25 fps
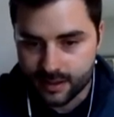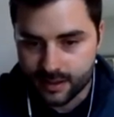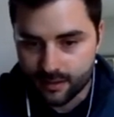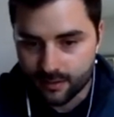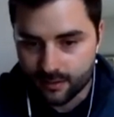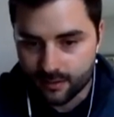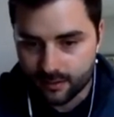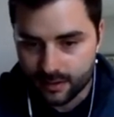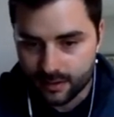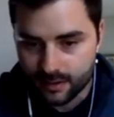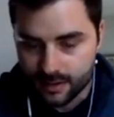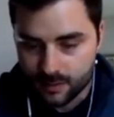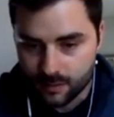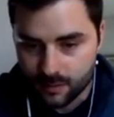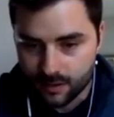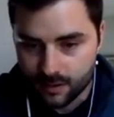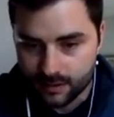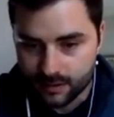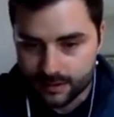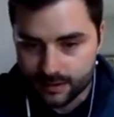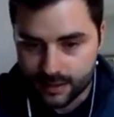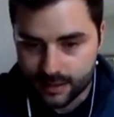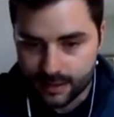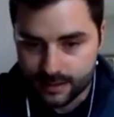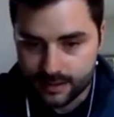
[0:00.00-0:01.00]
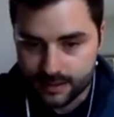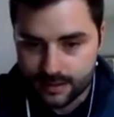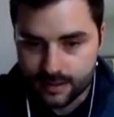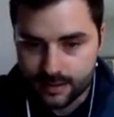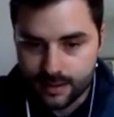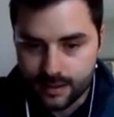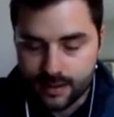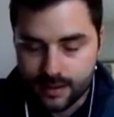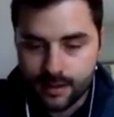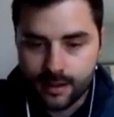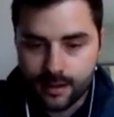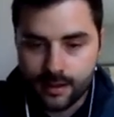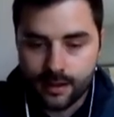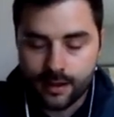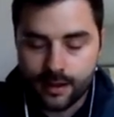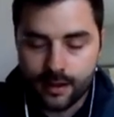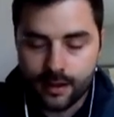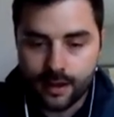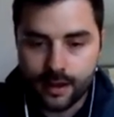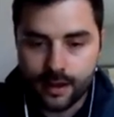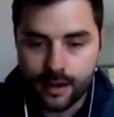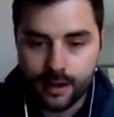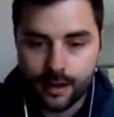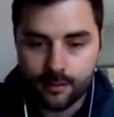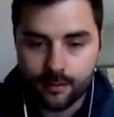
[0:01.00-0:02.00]
standard clay swelling test.
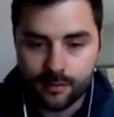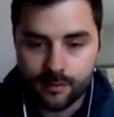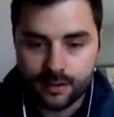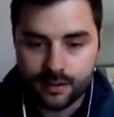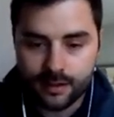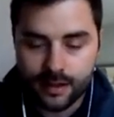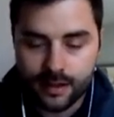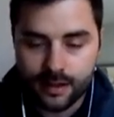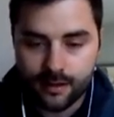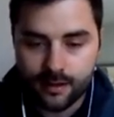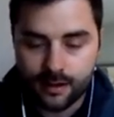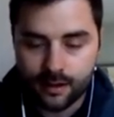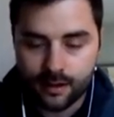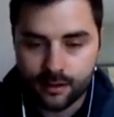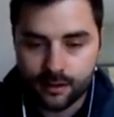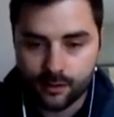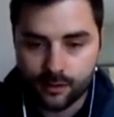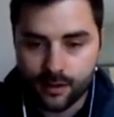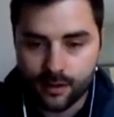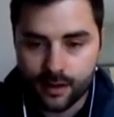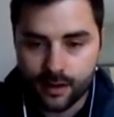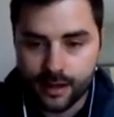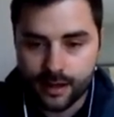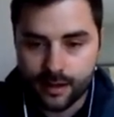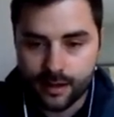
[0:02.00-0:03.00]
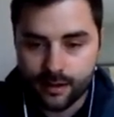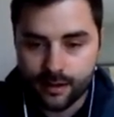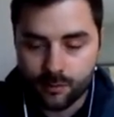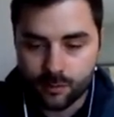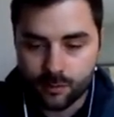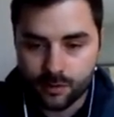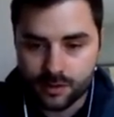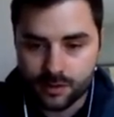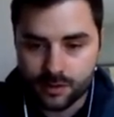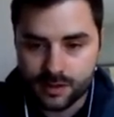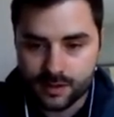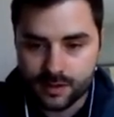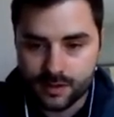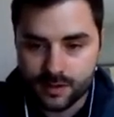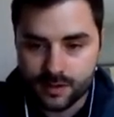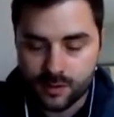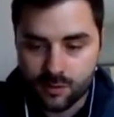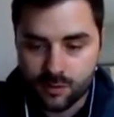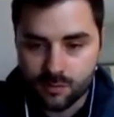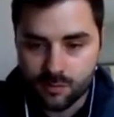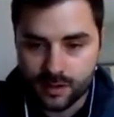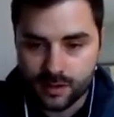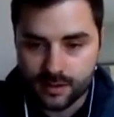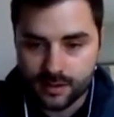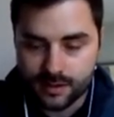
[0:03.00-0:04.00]
The clay lock on the right, and we'll just
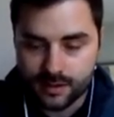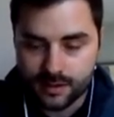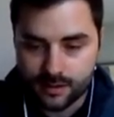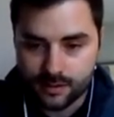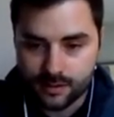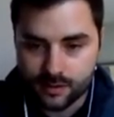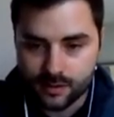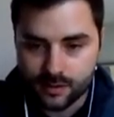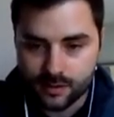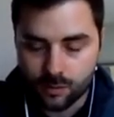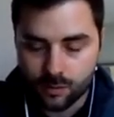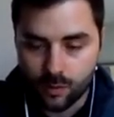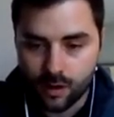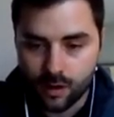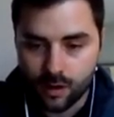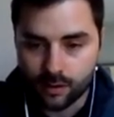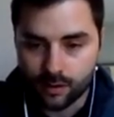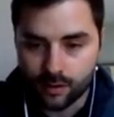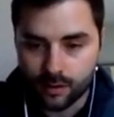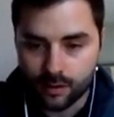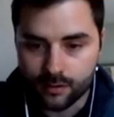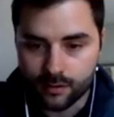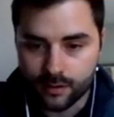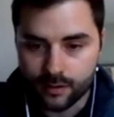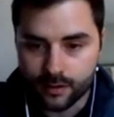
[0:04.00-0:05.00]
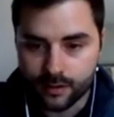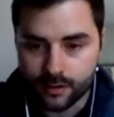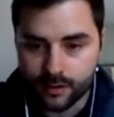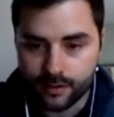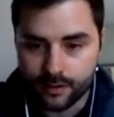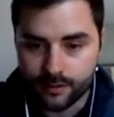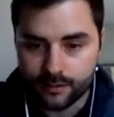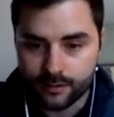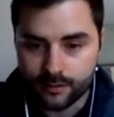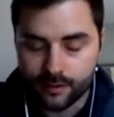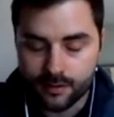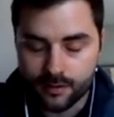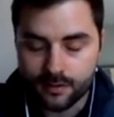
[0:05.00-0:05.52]
assume this is just water on the,